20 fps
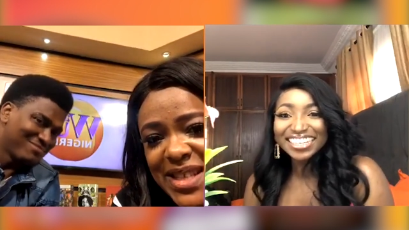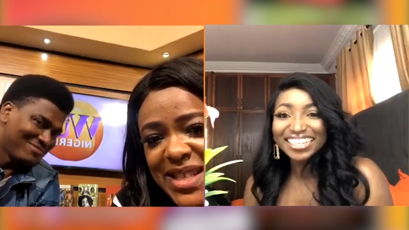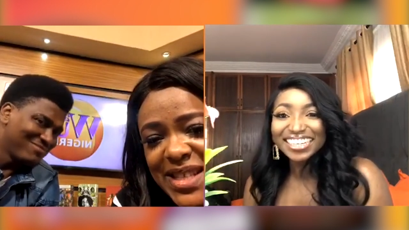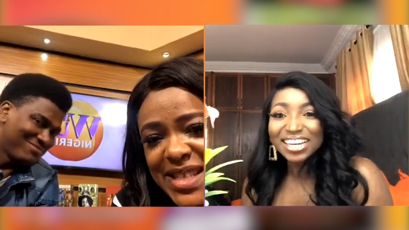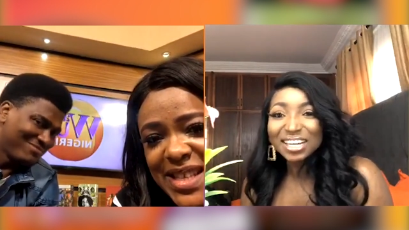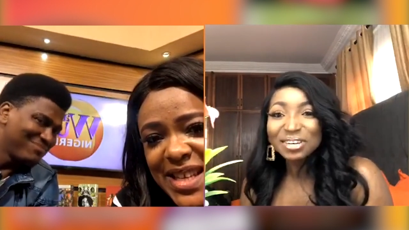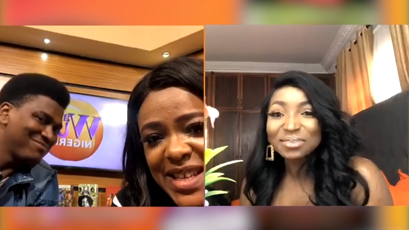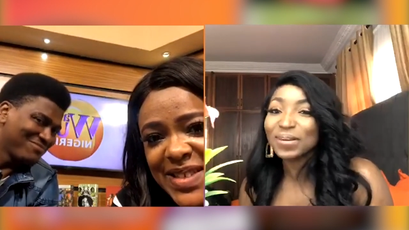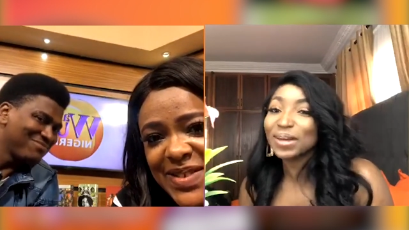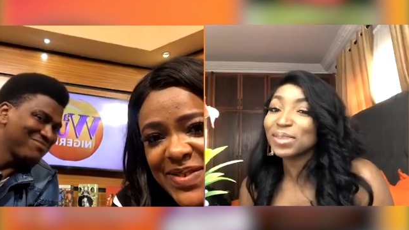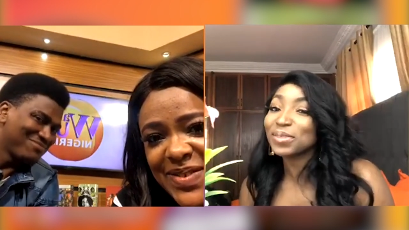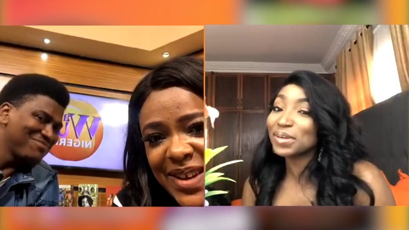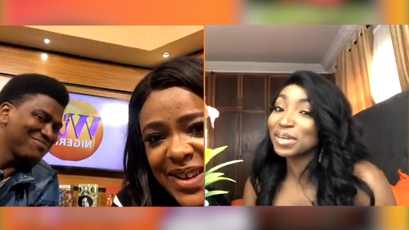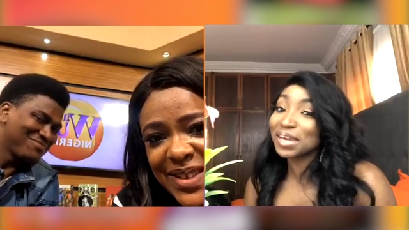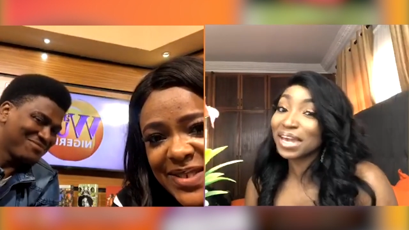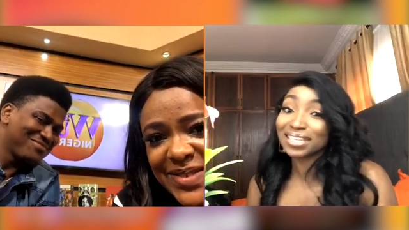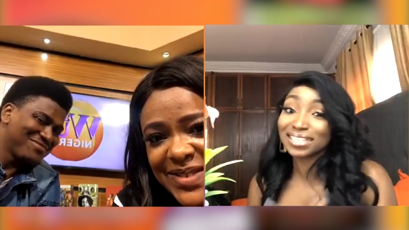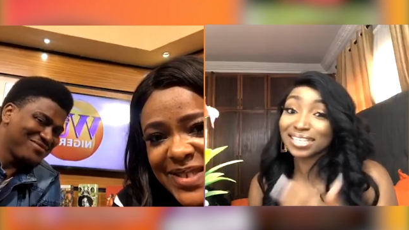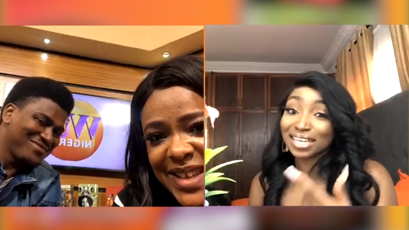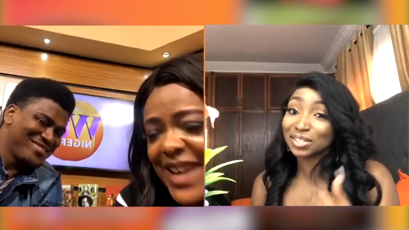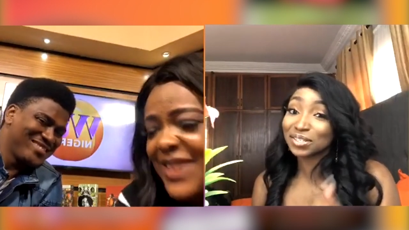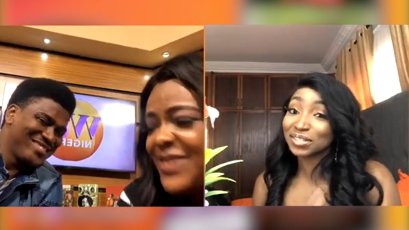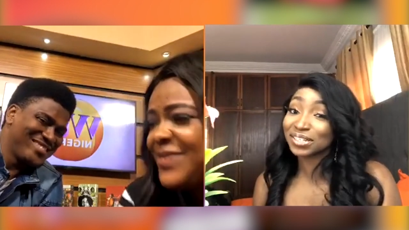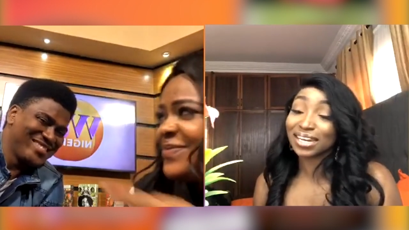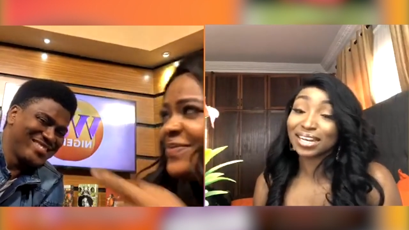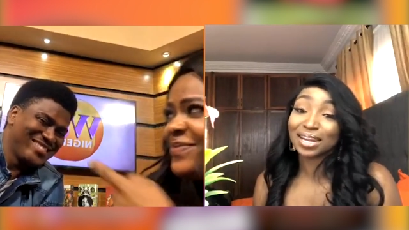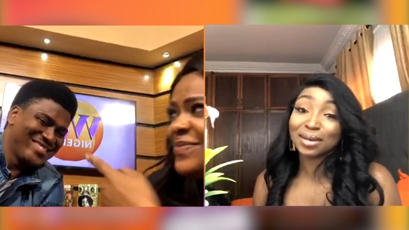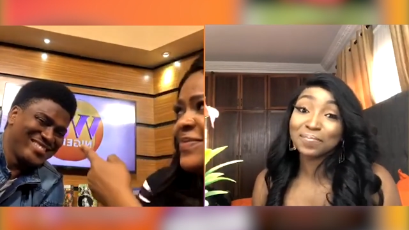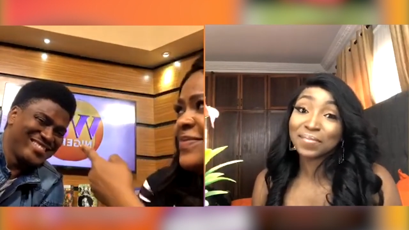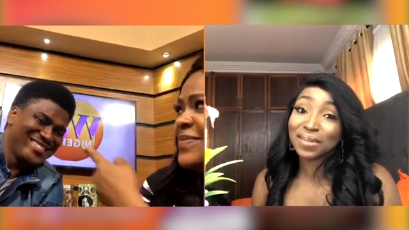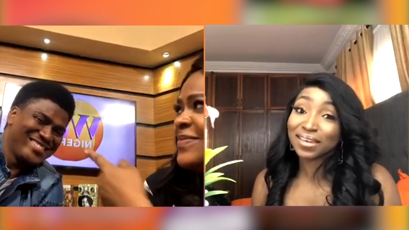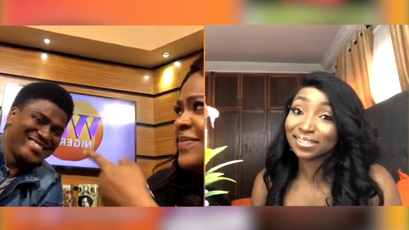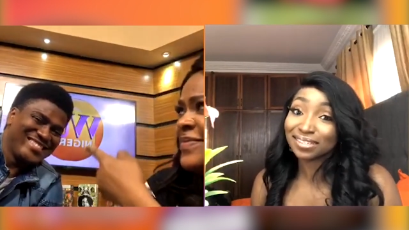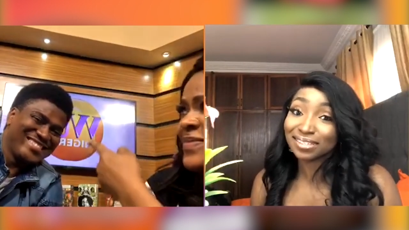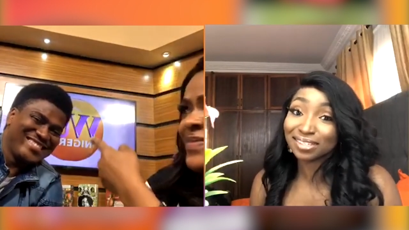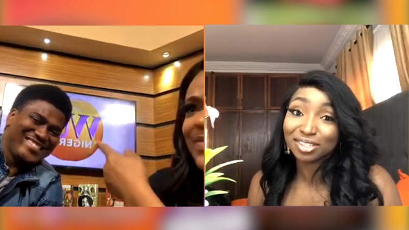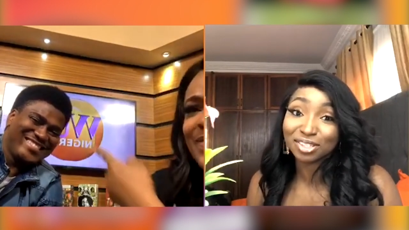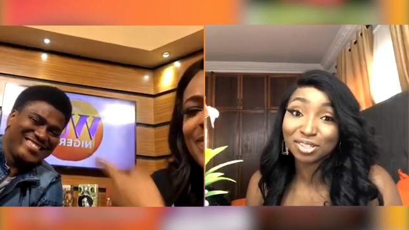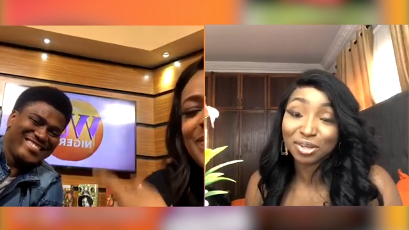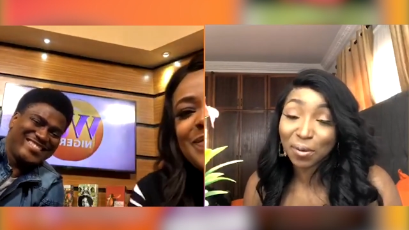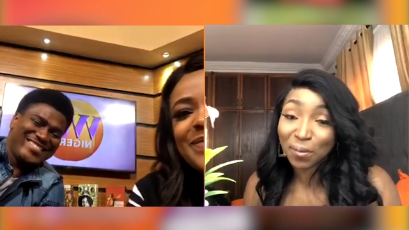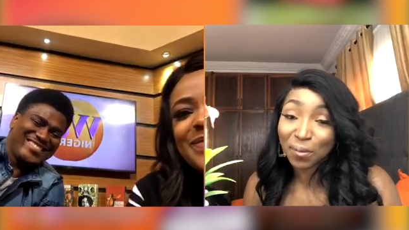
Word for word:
Speaker 1: as By well. By the way, you guys are doing an amazing job.